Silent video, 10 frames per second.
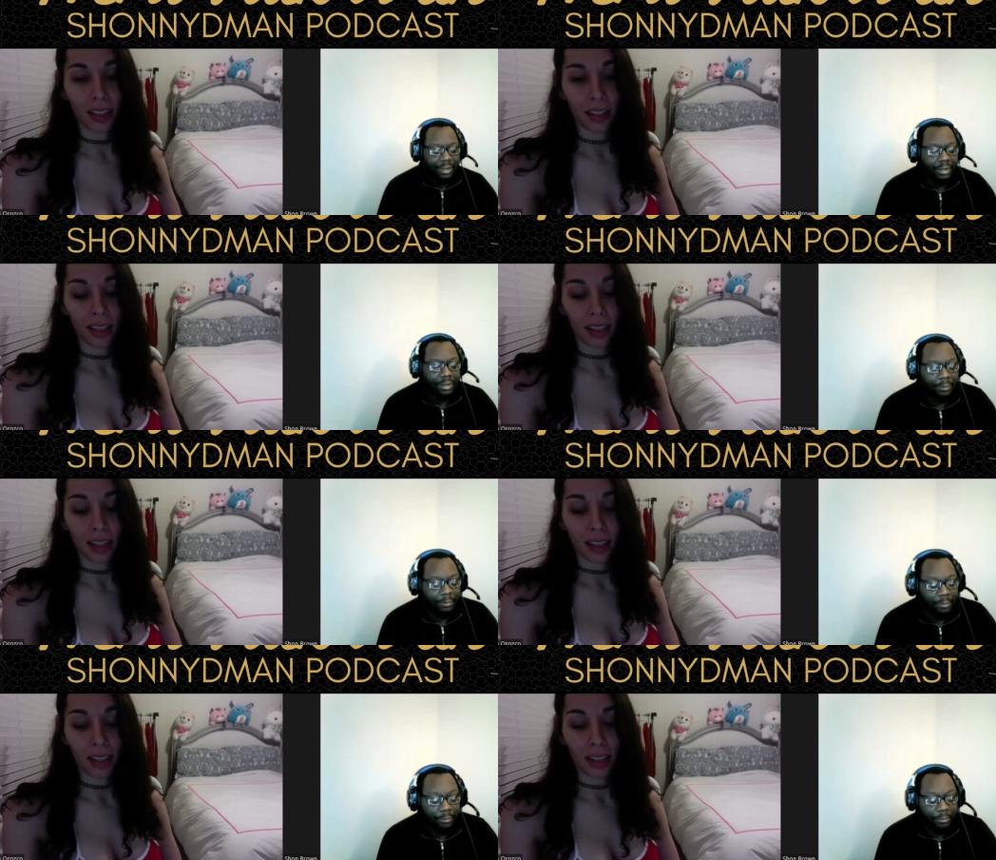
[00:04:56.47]
Speaker 1: Um,
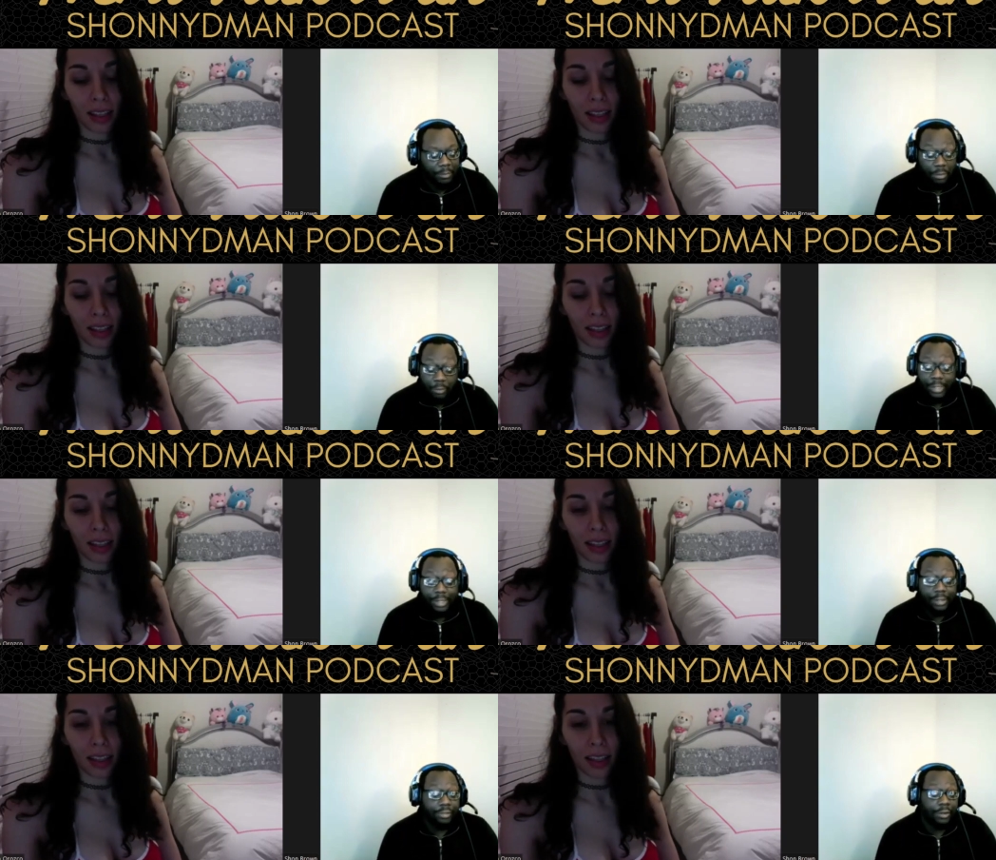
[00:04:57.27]
it was a really
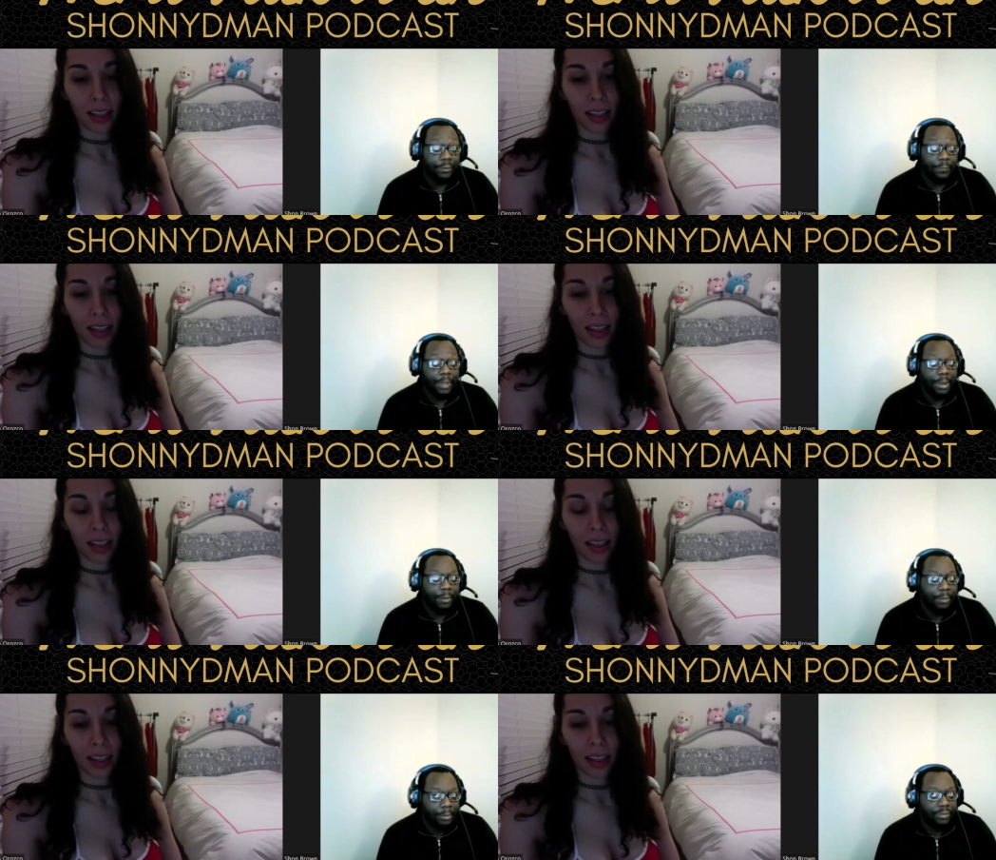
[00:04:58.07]
good show. I mean, I
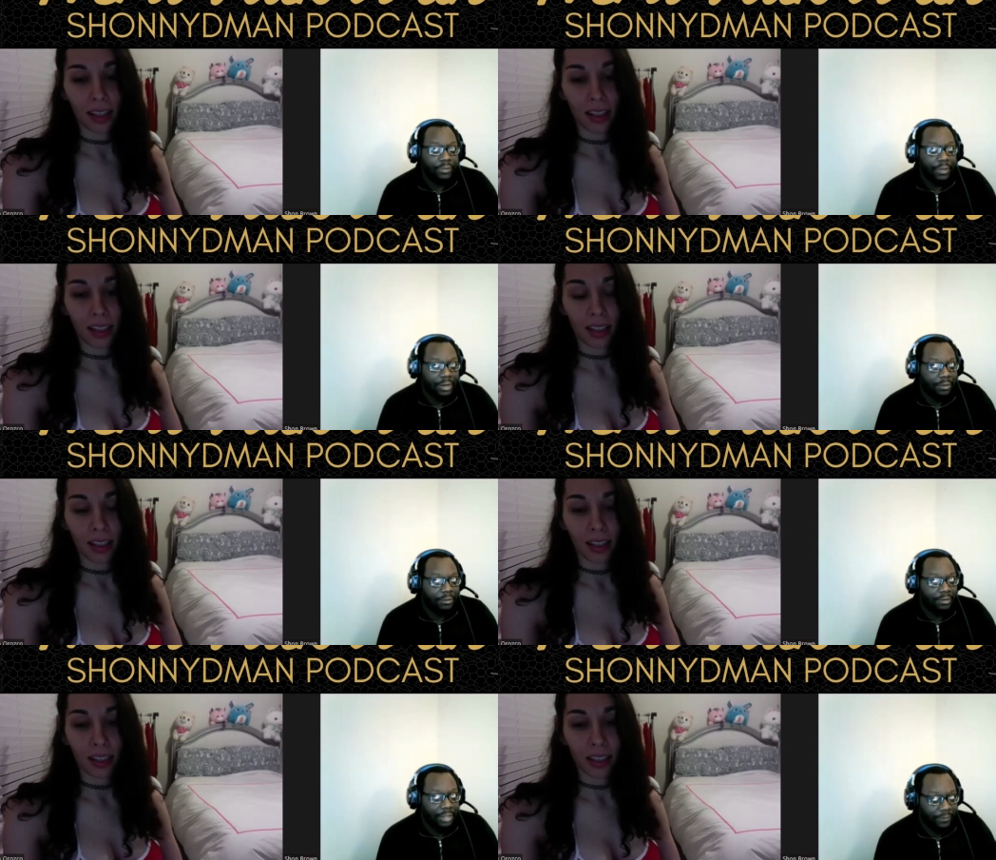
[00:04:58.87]
remember seeing it
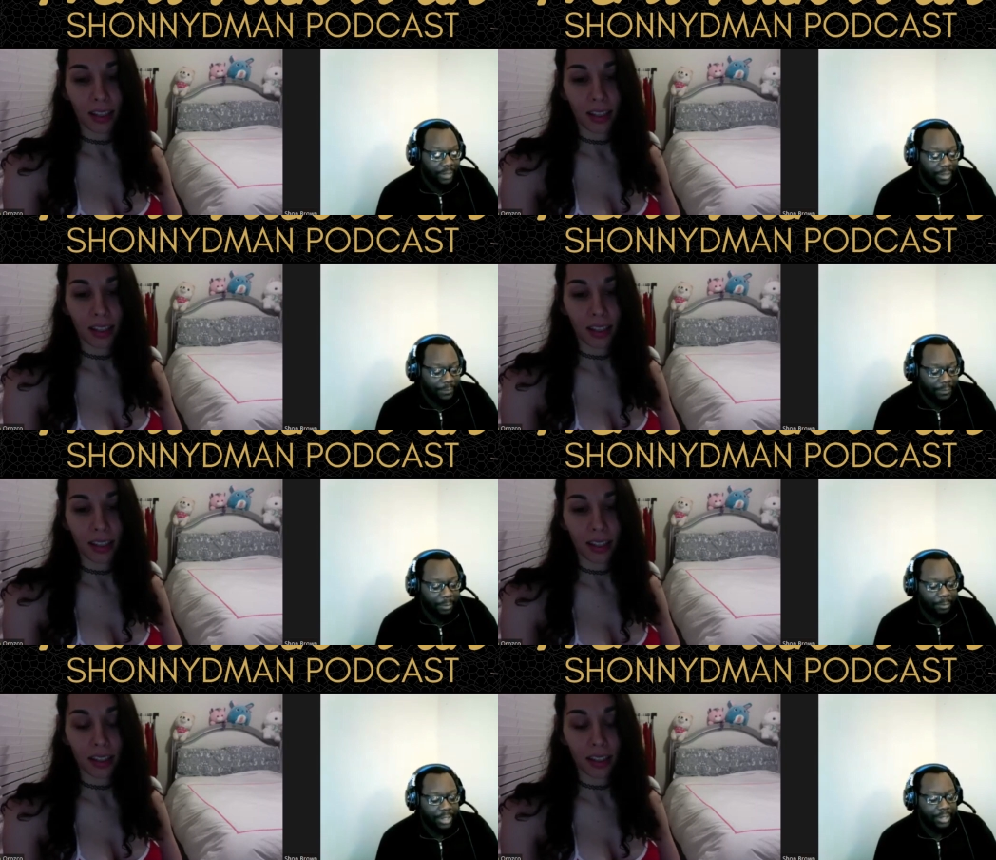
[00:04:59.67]
on T V,
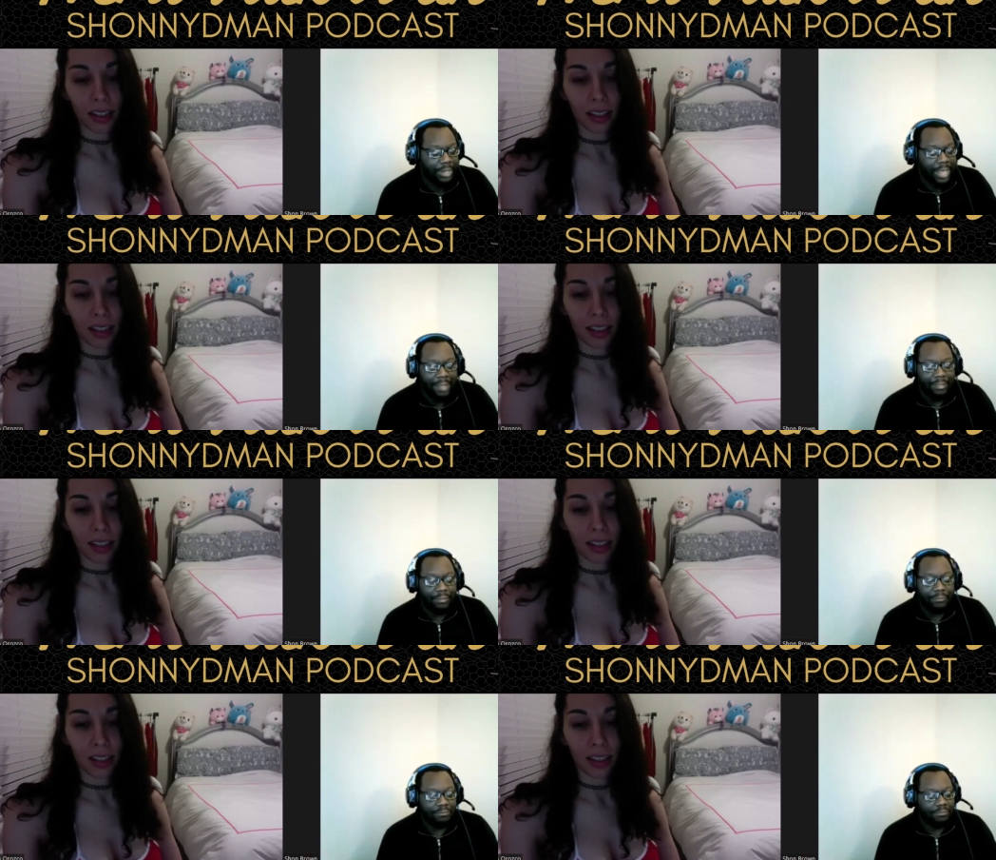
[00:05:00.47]
but I
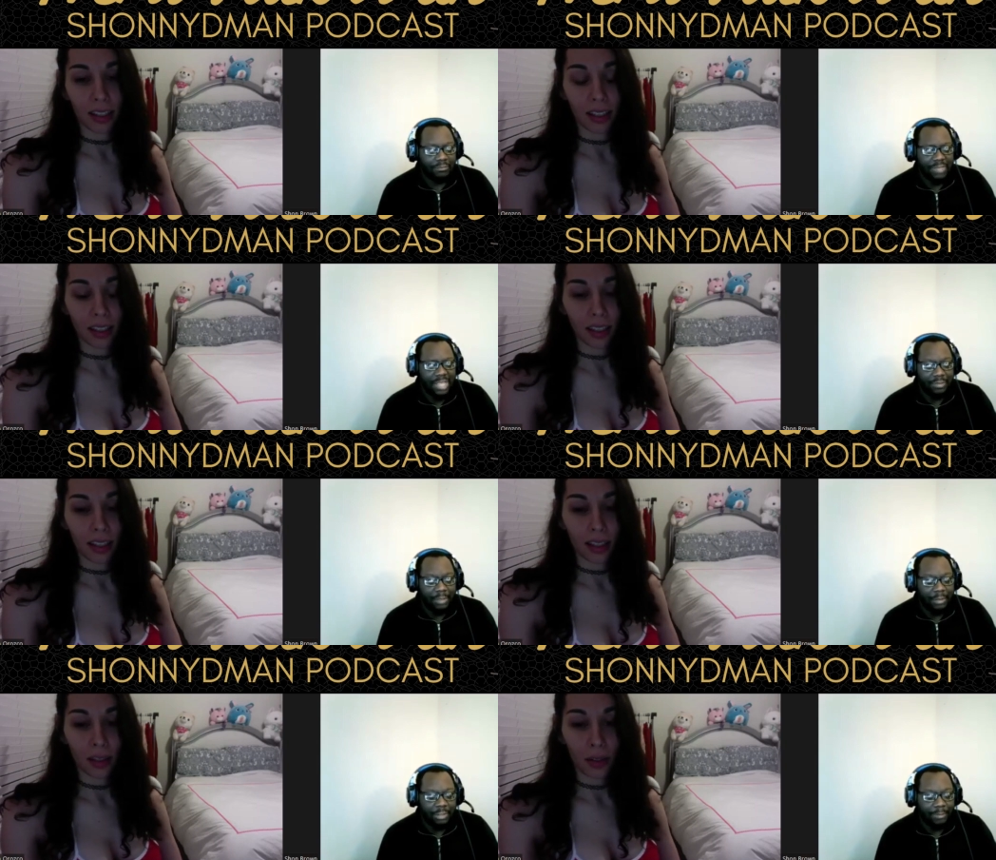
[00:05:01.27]
just didn't think
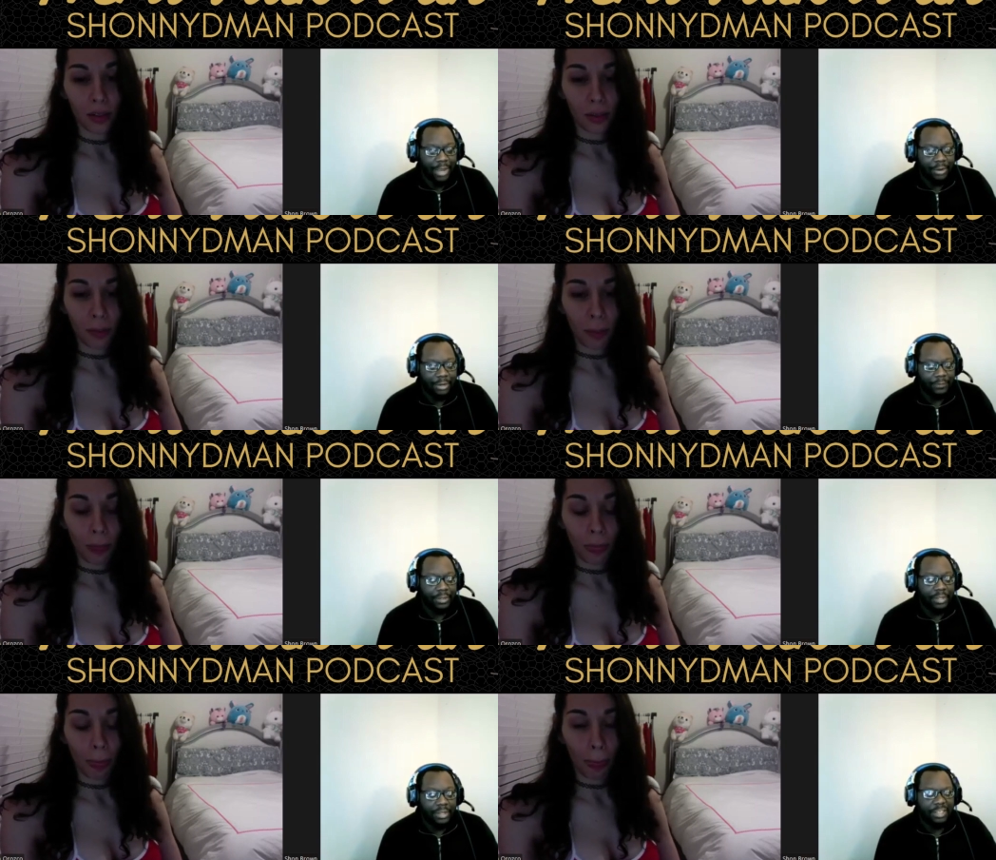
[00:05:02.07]
much about it
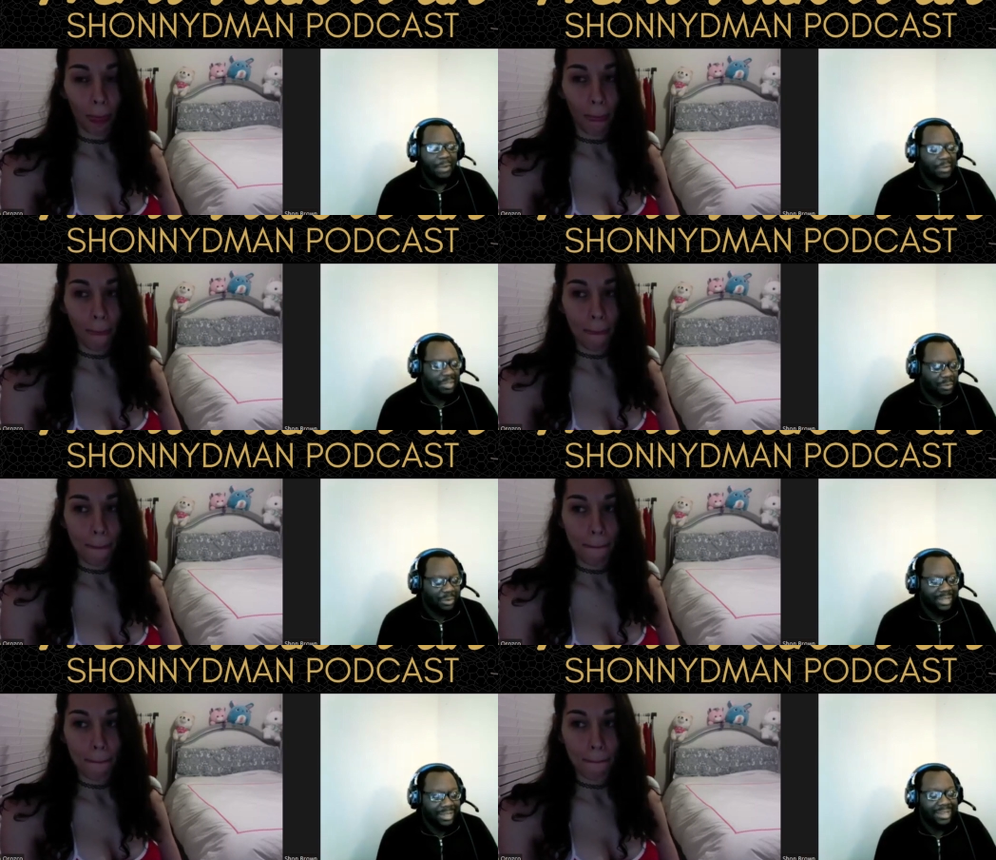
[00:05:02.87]
because I wasn't
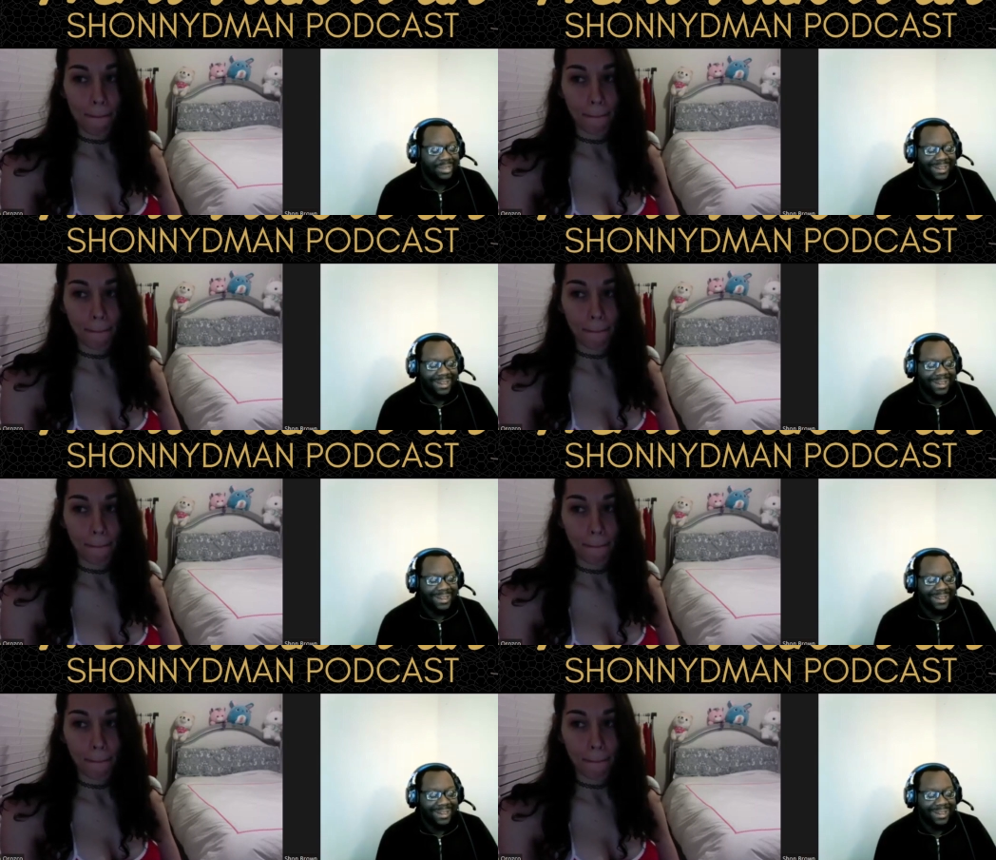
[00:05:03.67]
really into